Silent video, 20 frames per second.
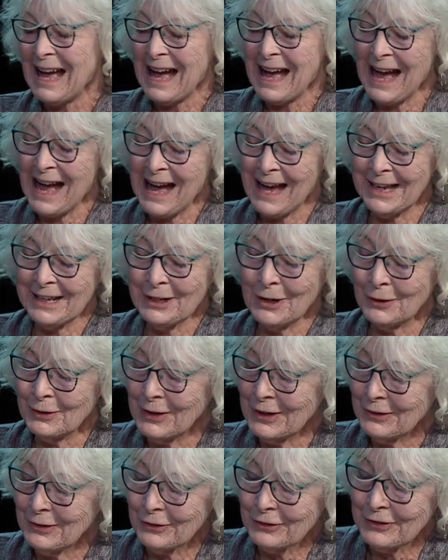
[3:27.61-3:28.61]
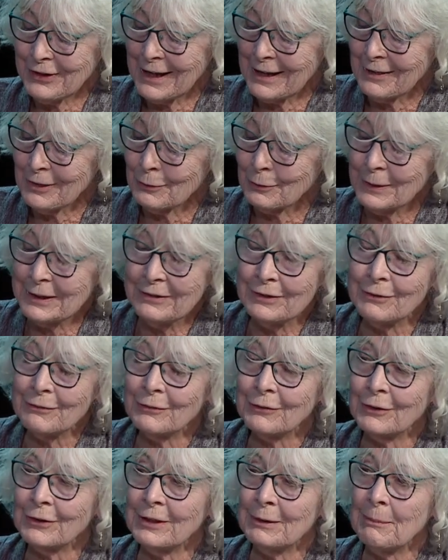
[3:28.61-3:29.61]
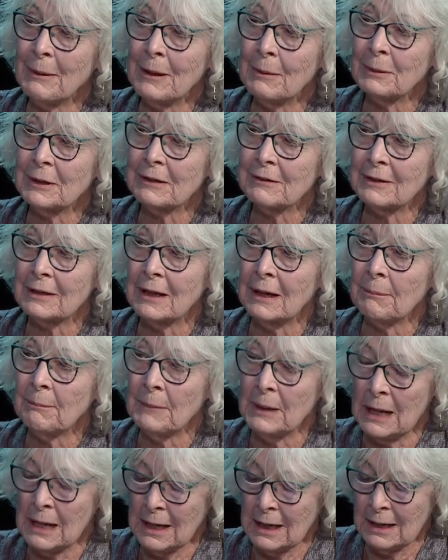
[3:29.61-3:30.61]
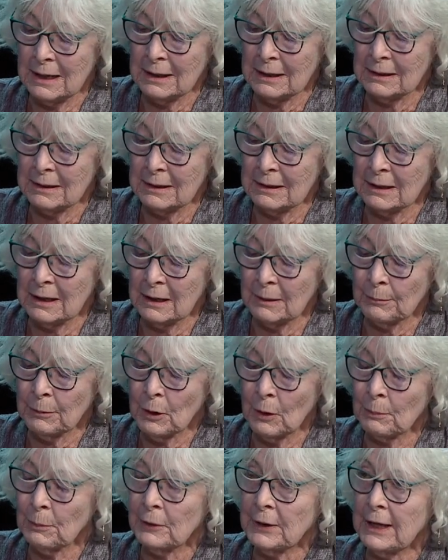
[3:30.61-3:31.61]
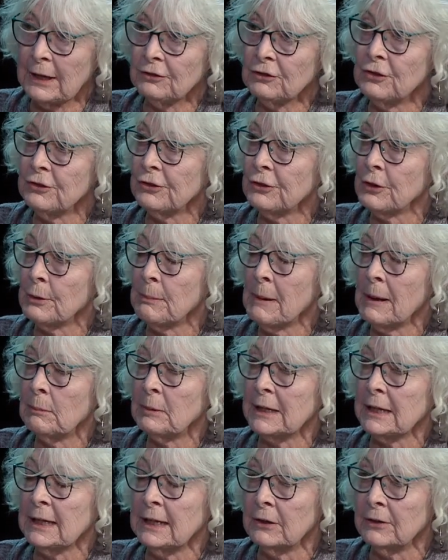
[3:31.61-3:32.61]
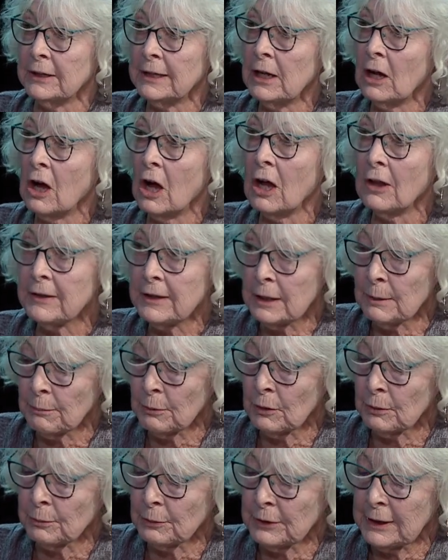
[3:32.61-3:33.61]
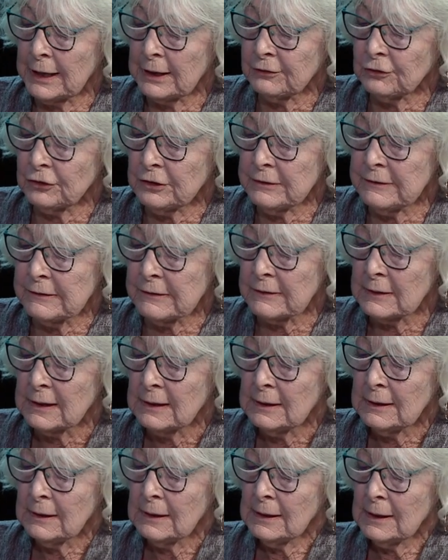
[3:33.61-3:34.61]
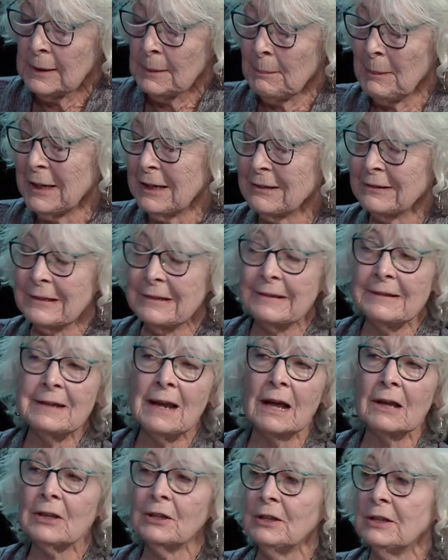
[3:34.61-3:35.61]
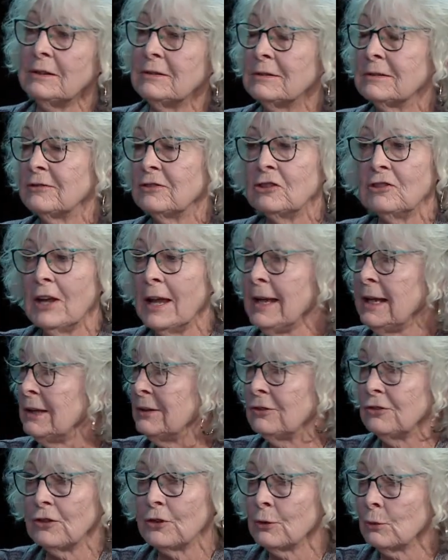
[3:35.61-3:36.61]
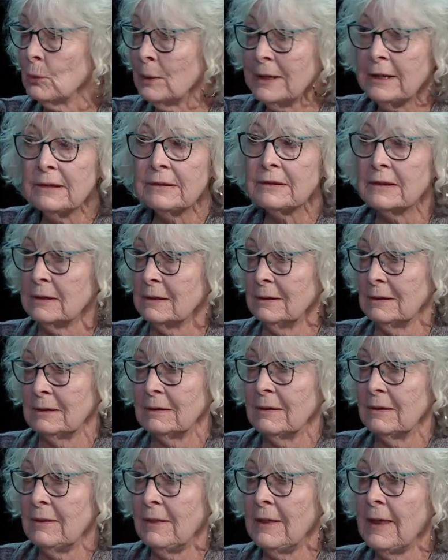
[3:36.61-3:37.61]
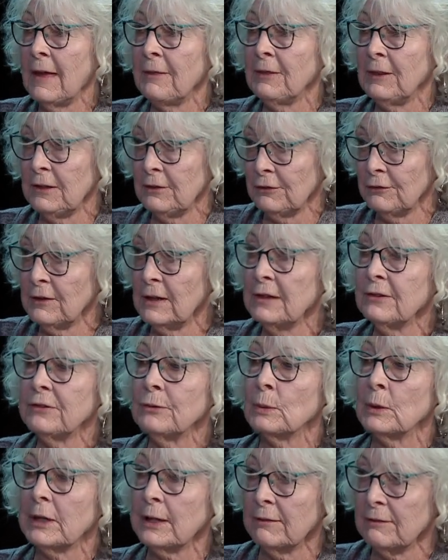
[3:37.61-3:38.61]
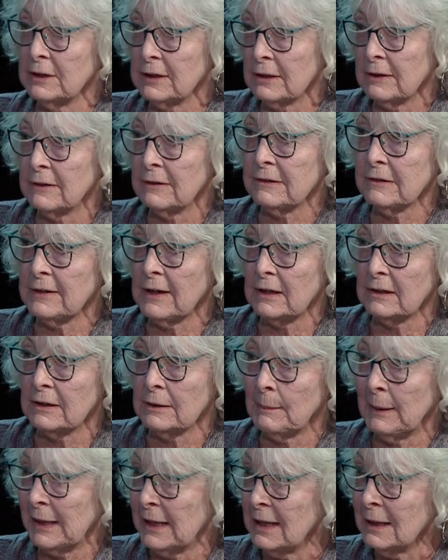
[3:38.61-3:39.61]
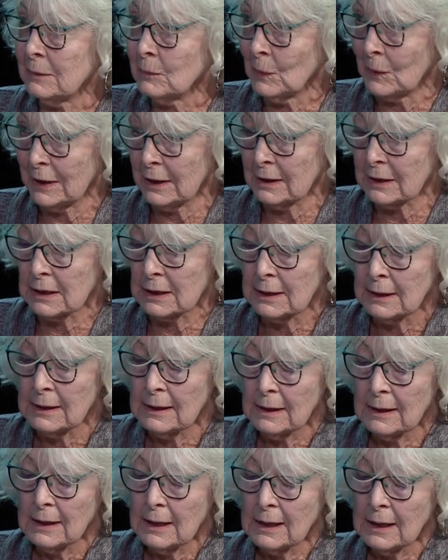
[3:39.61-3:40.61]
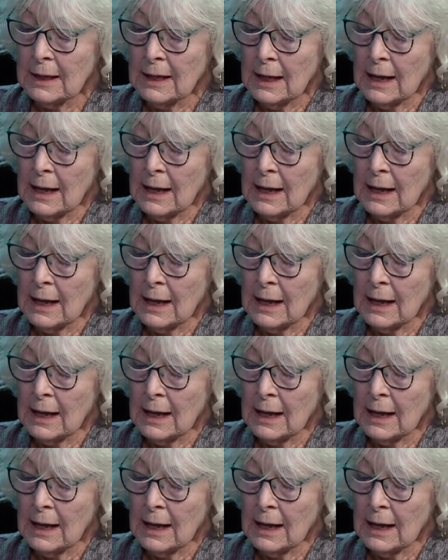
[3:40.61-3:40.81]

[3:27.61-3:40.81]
I don't understand the reason for the public uh, uh, appropriations or the public hearing on the appropriations because it's not going to change the reason that these funds were given to the state to begin with. Correct.